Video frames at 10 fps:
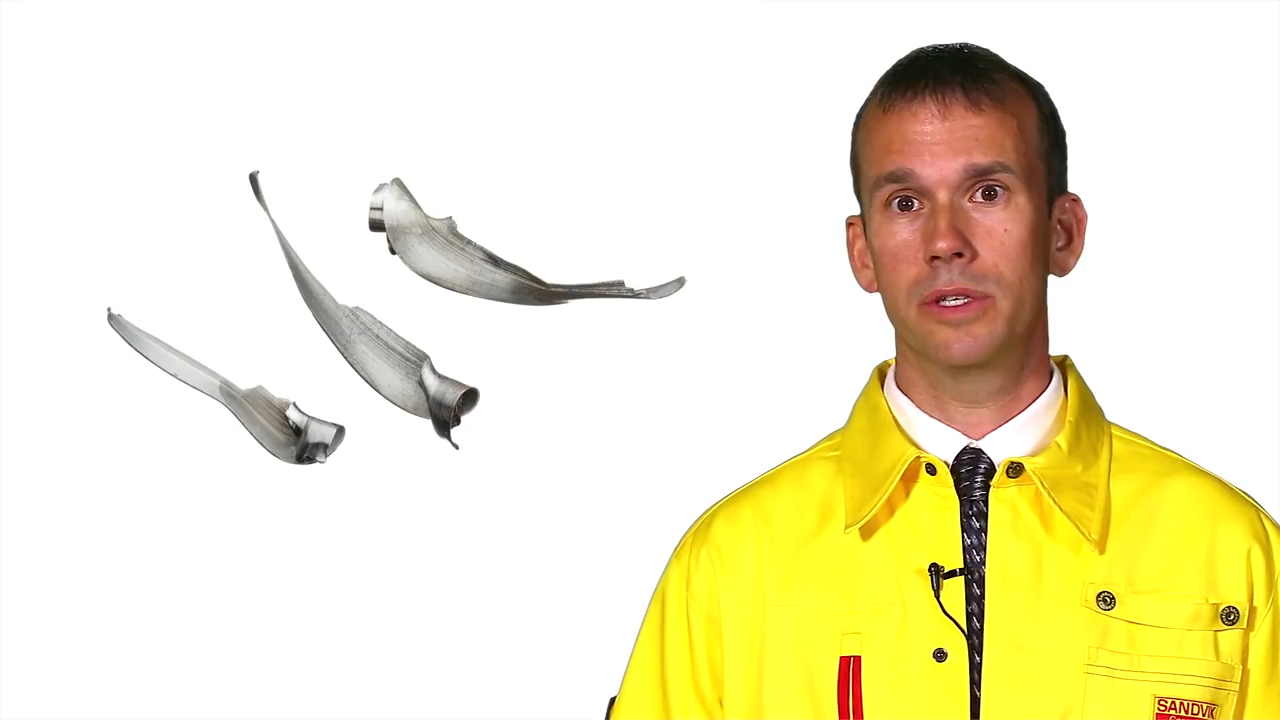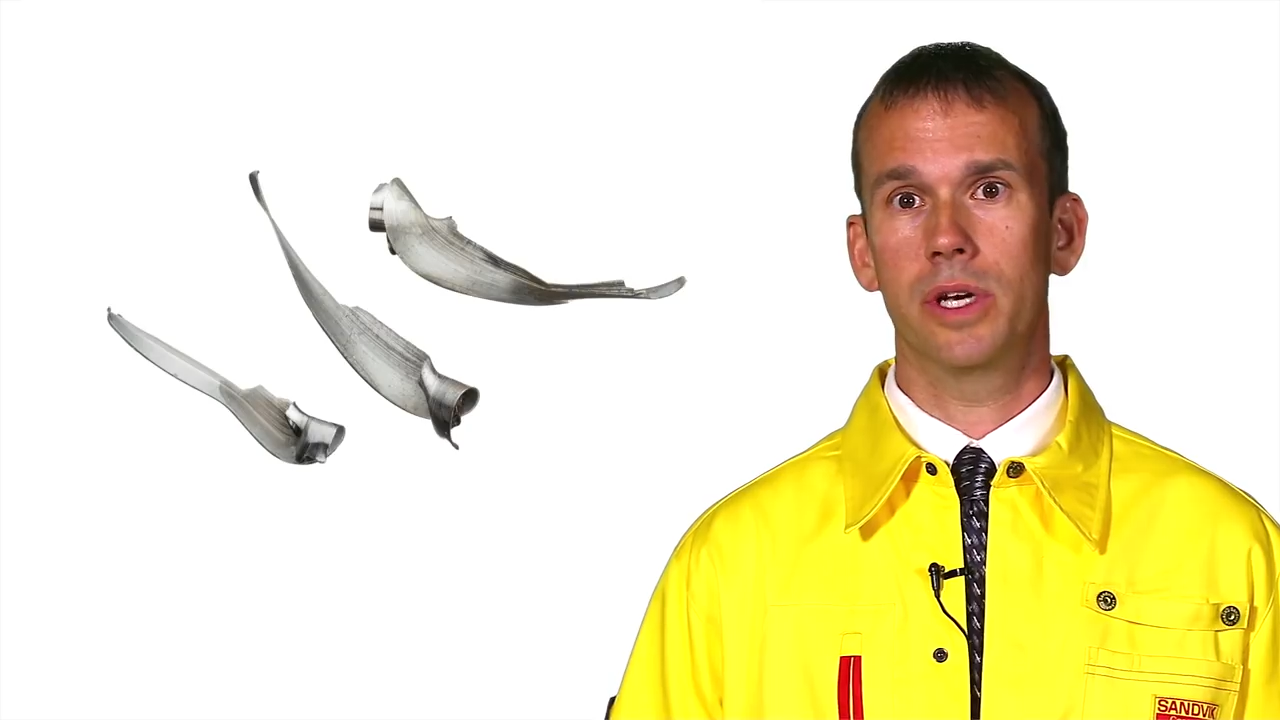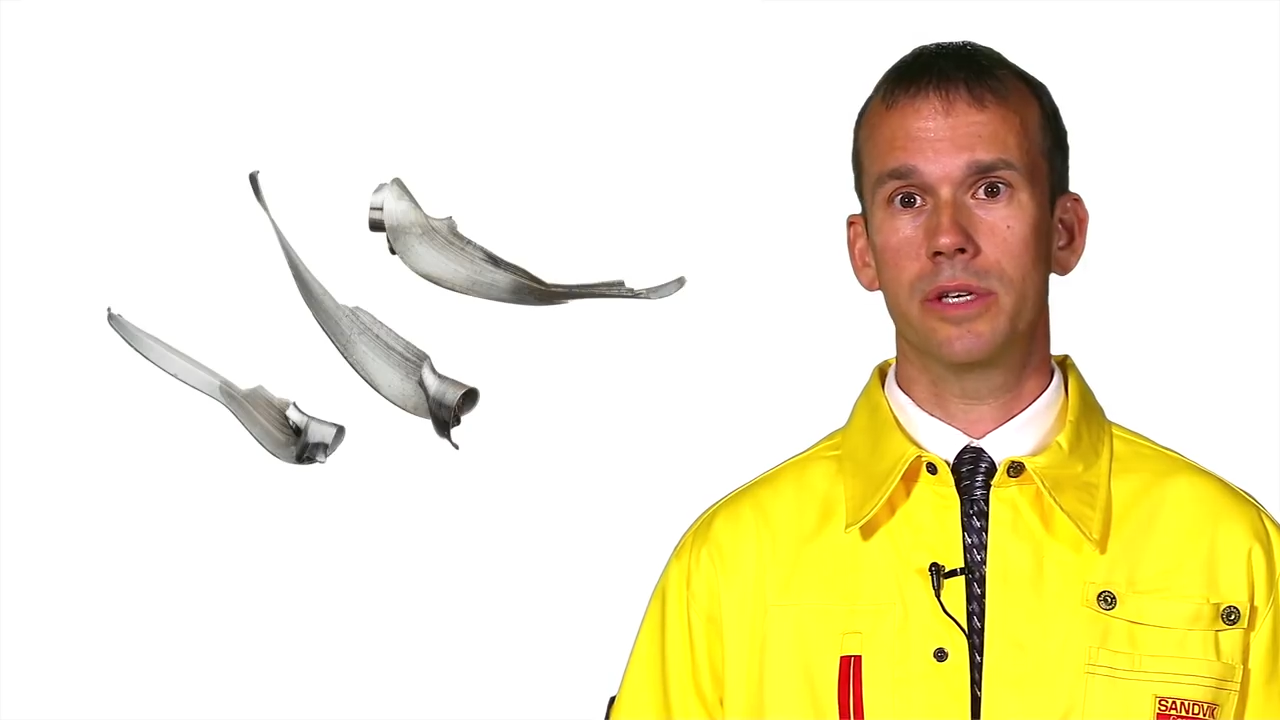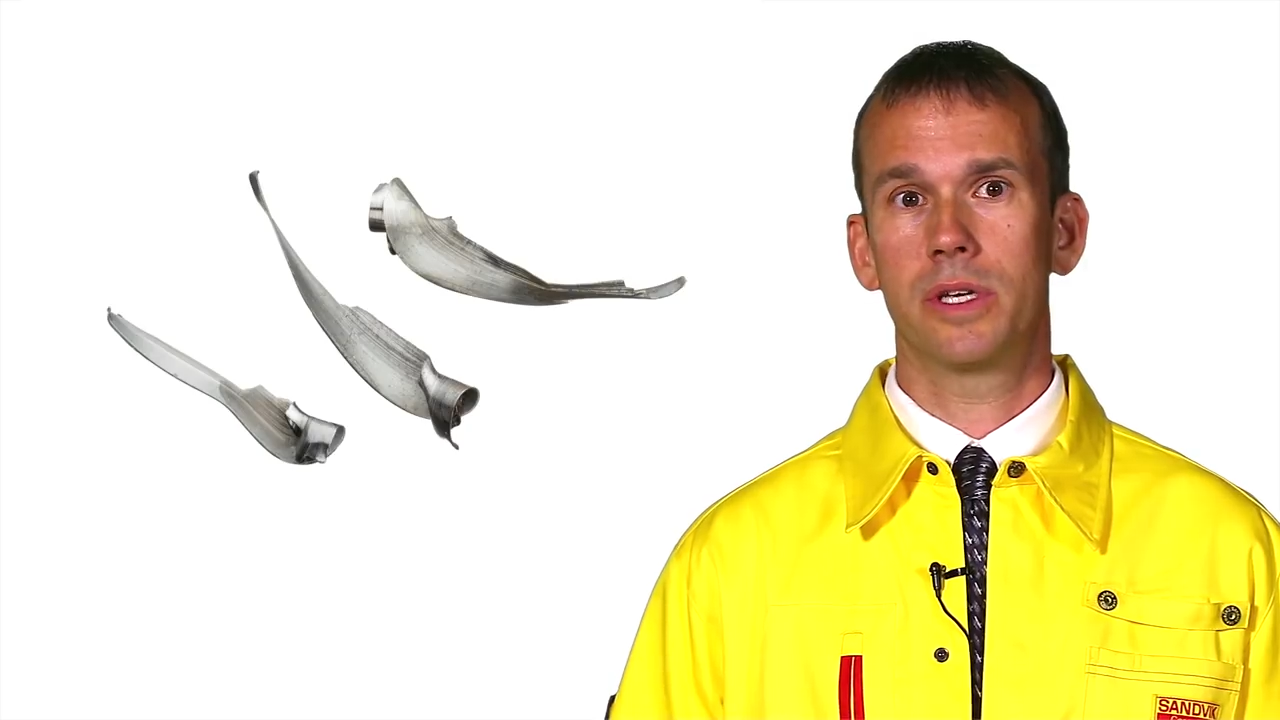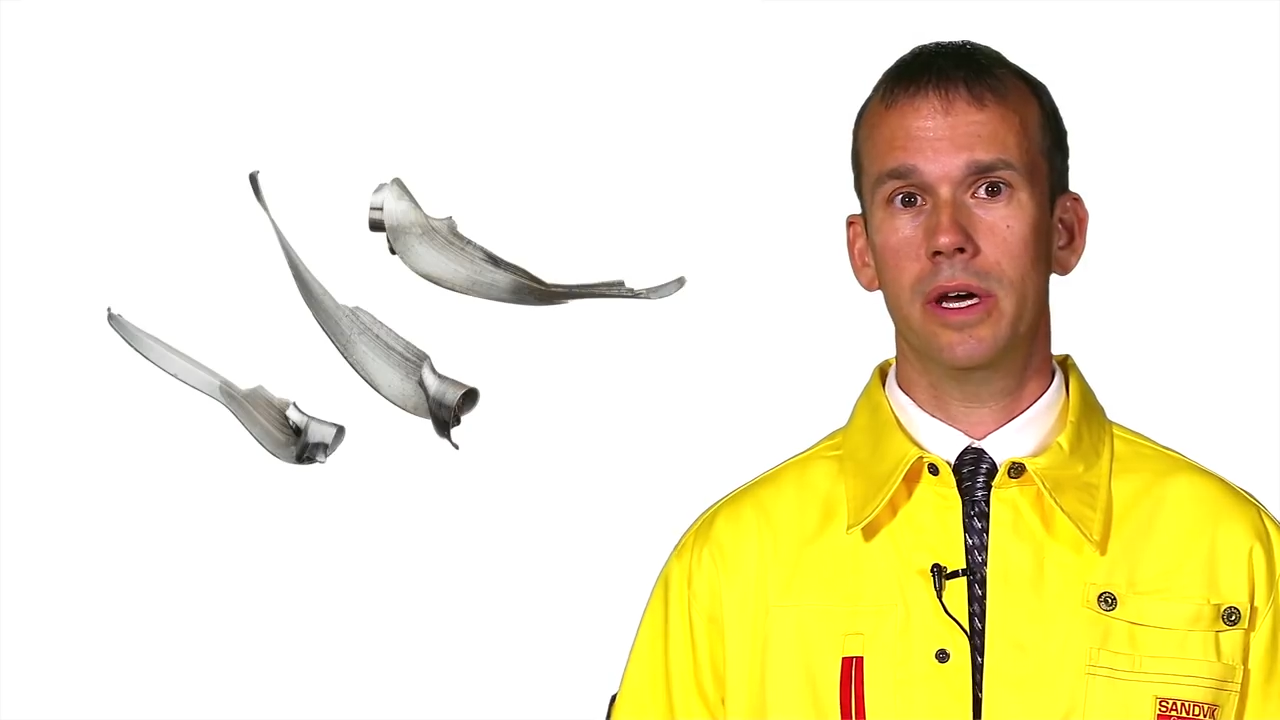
adjust